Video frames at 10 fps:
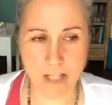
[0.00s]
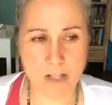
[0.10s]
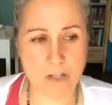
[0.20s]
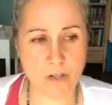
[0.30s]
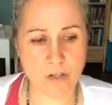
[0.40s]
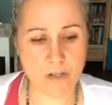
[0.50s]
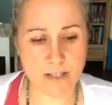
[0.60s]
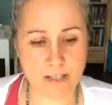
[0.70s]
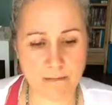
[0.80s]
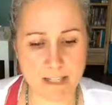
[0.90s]
So there's
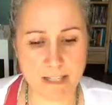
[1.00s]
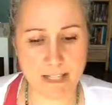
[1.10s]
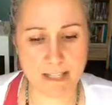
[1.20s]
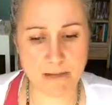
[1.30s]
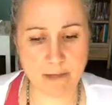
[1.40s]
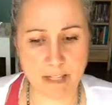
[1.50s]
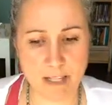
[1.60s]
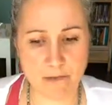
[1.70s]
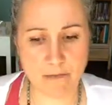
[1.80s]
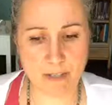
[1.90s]
something that has
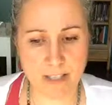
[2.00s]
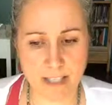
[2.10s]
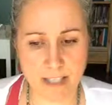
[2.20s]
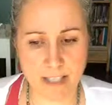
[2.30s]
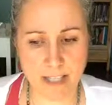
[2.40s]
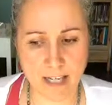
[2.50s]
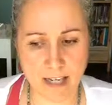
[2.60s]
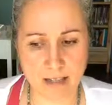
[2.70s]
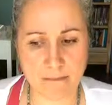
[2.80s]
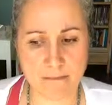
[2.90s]
been really
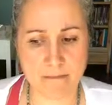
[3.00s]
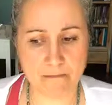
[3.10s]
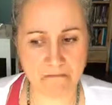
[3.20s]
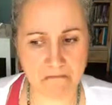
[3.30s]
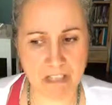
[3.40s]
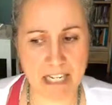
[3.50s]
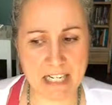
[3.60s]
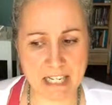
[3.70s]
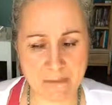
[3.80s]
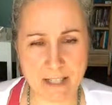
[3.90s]
kind
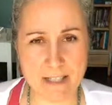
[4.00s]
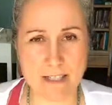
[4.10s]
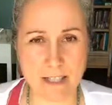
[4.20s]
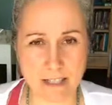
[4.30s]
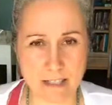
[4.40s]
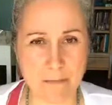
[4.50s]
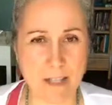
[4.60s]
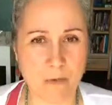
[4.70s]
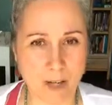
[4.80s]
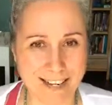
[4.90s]
of keeping you stuck in the
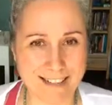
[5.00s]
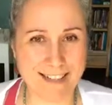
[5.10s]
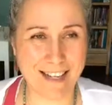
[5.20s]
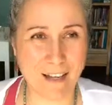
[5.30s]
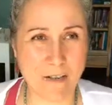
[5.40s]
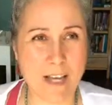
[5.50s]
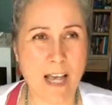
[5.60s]
mud, weighing you down,